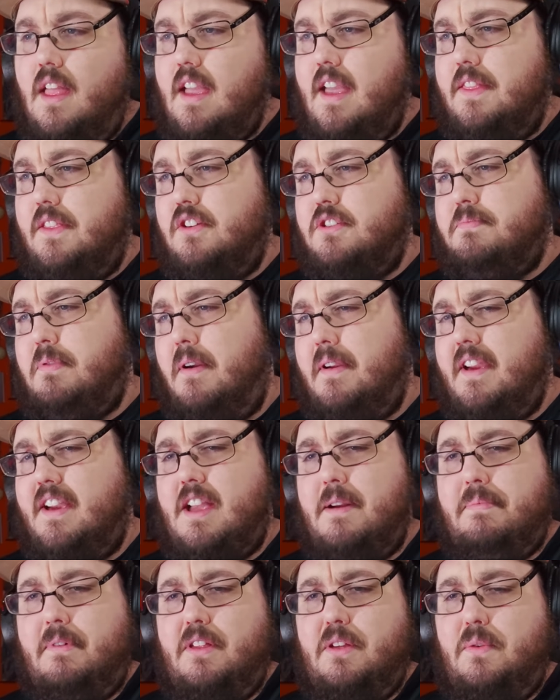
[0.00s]
And there's probably a
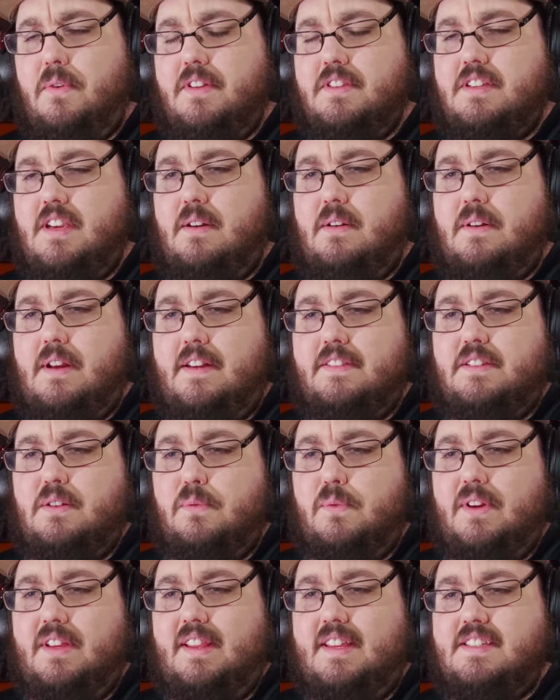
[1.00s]
couple other ones I would have
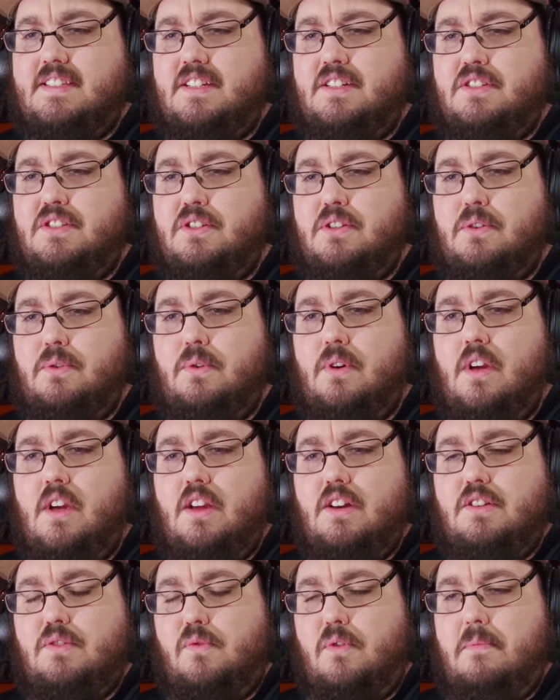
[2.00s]
to re-listen to
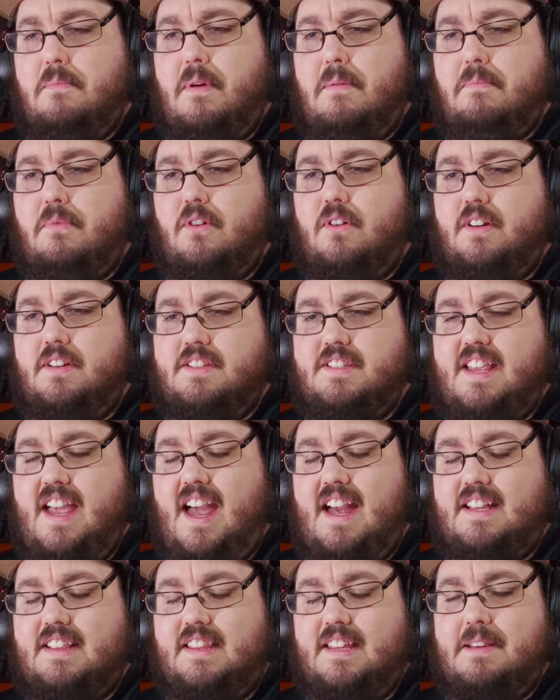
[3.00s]
remember
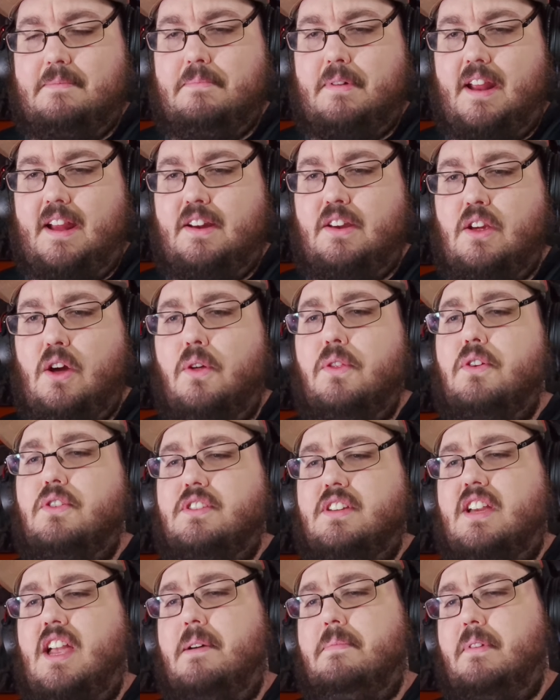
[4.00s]
exactly, but I know
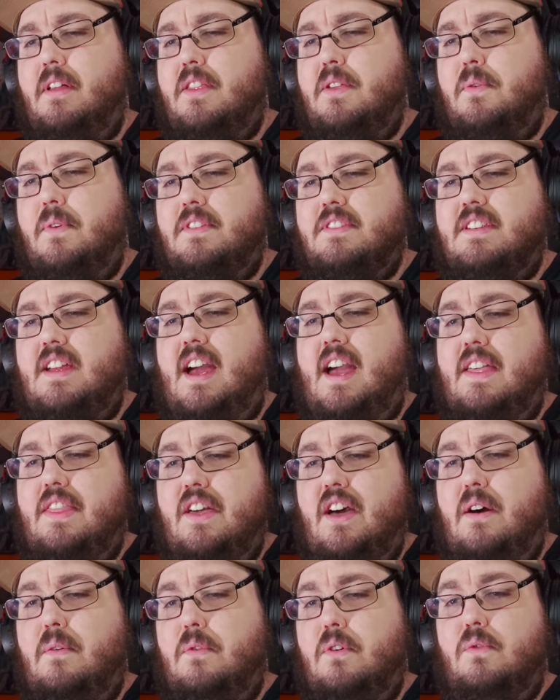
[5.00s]
there's a couple other ones that I
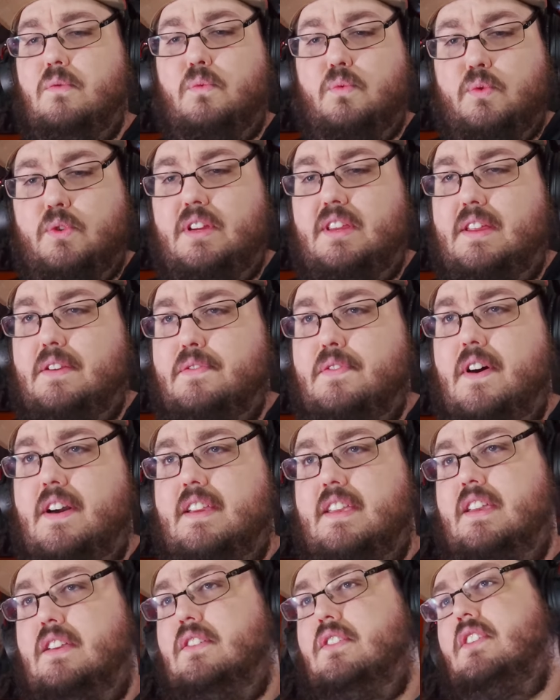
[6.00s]
thought were really
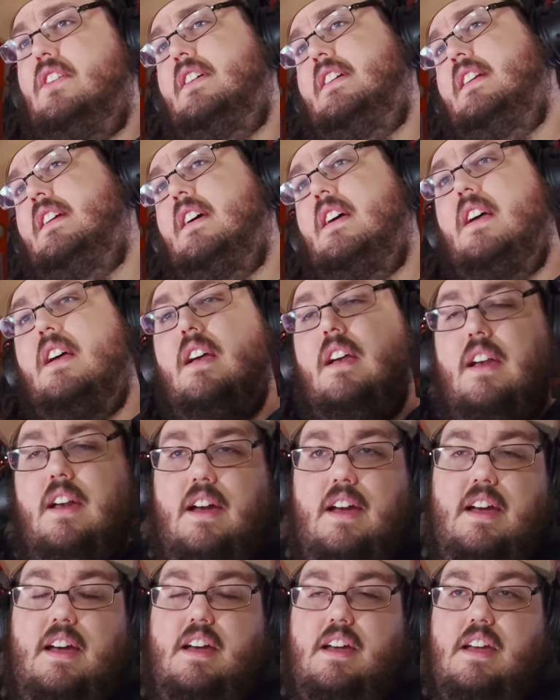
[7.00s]
fucking good.
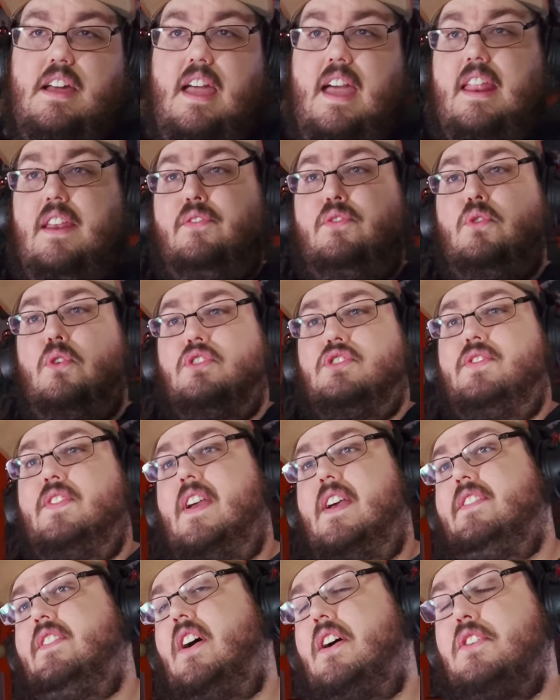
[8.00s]
And of course, if
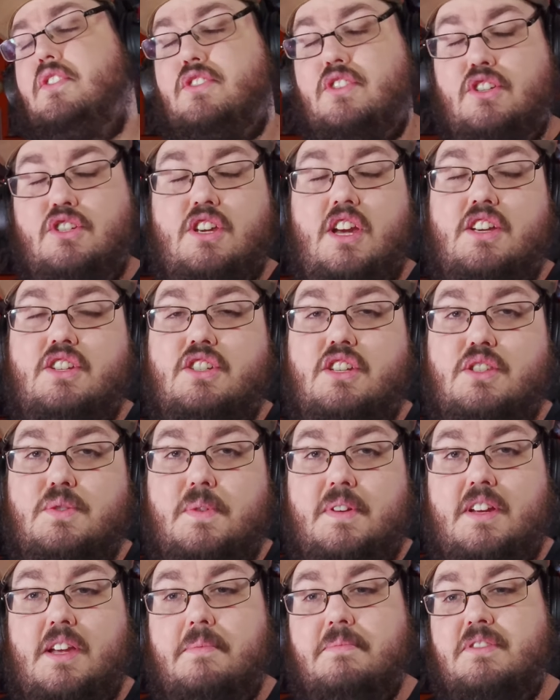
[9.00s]
you have other suggestions
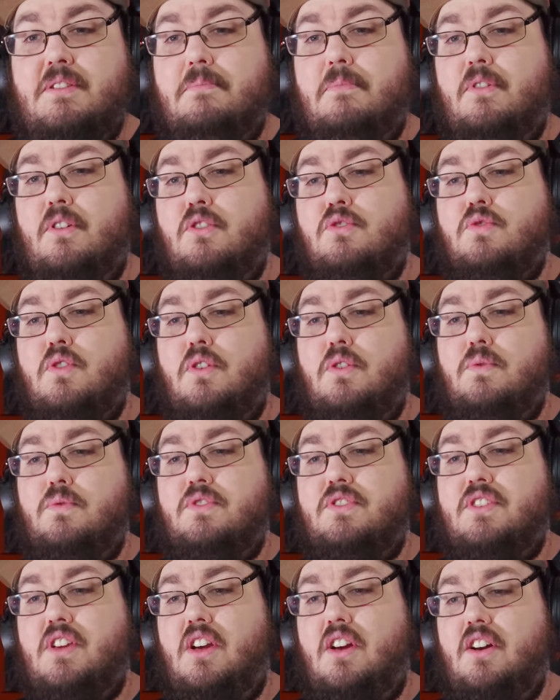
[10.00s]
when it comes to Murder
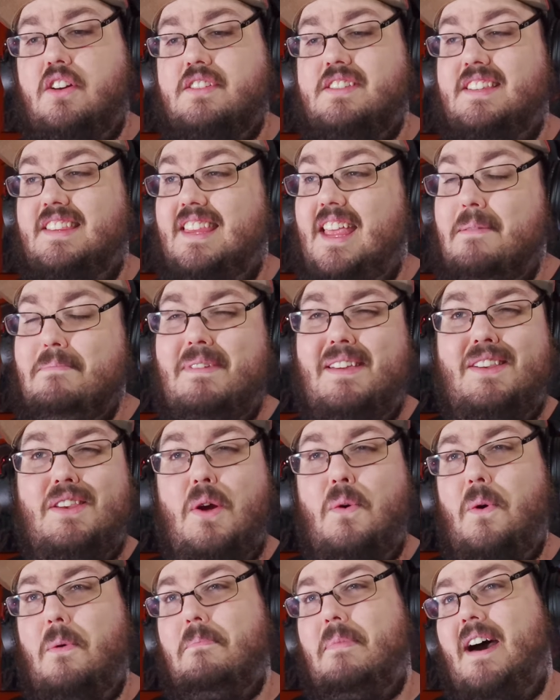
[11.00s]
Drone songs, let me
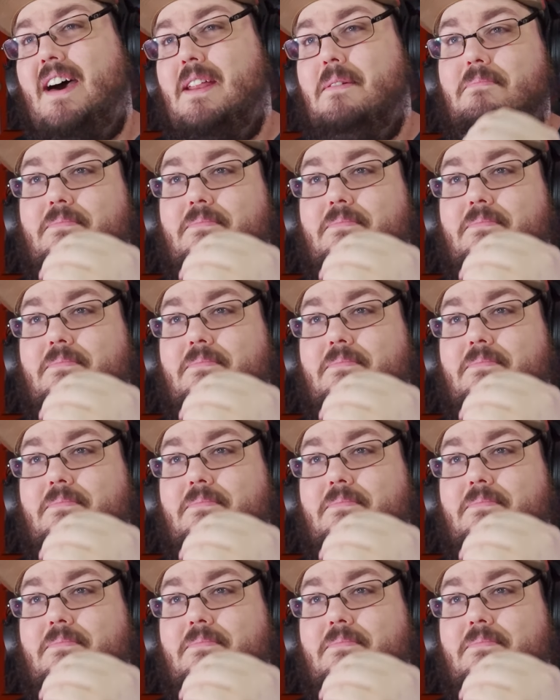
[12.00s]
know about